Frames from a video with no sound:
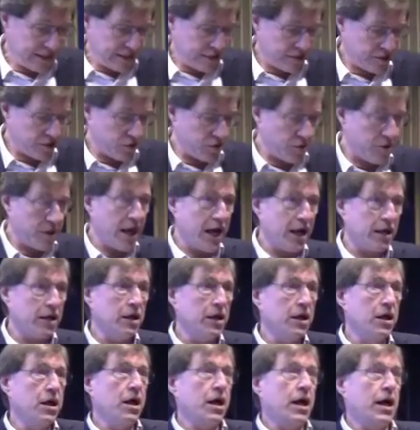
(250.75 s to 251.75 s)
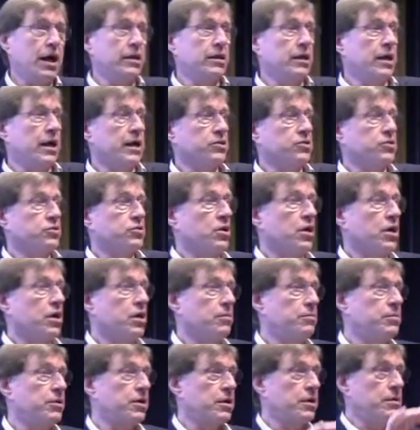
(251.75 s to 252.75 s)
To do that, I'd like to talk a
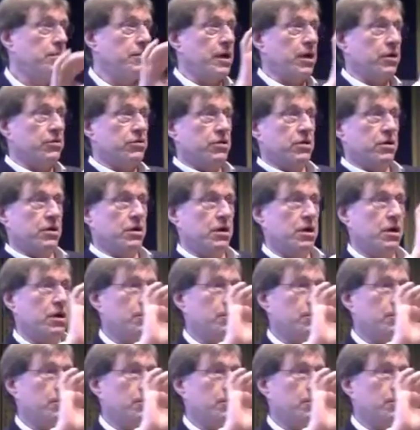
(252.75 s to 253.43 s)
bit about a